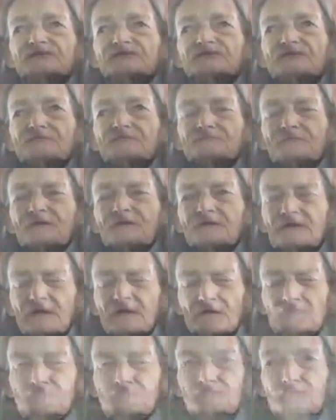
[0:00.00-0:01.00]
to pick
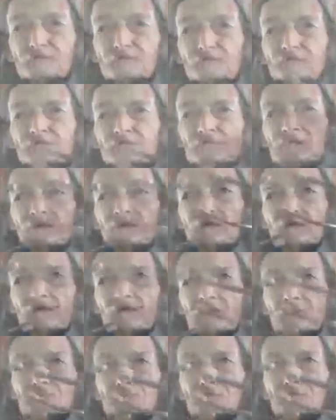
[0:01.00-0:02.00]
up a
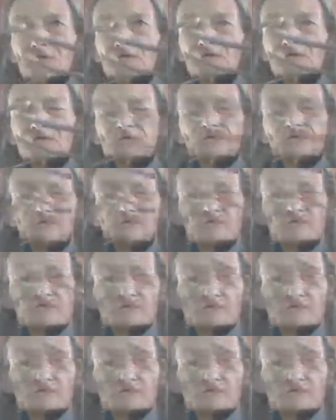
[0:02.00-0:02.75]
bird or a